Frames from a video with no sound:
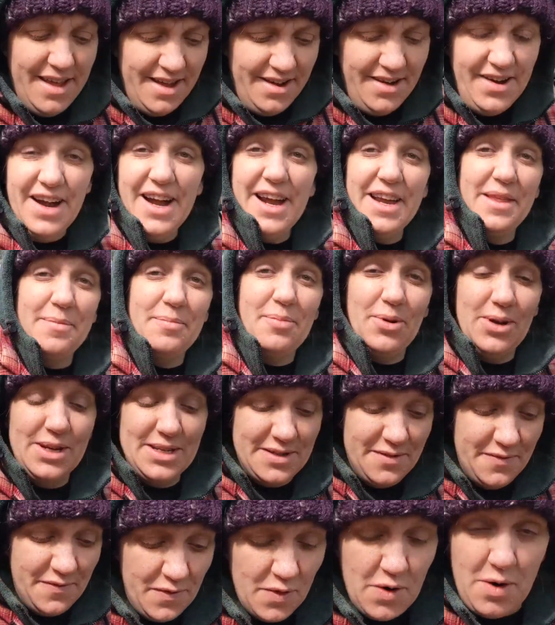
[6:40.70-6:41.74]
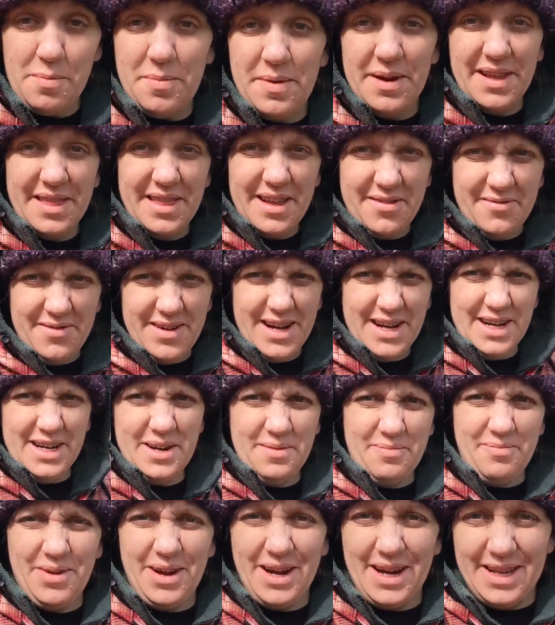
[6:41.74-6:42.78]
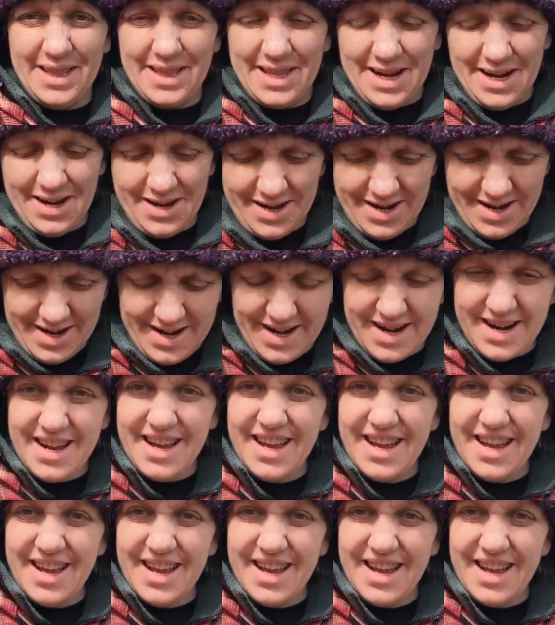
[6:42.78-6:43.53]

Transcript: All right, the boys informed me they're ready to bring their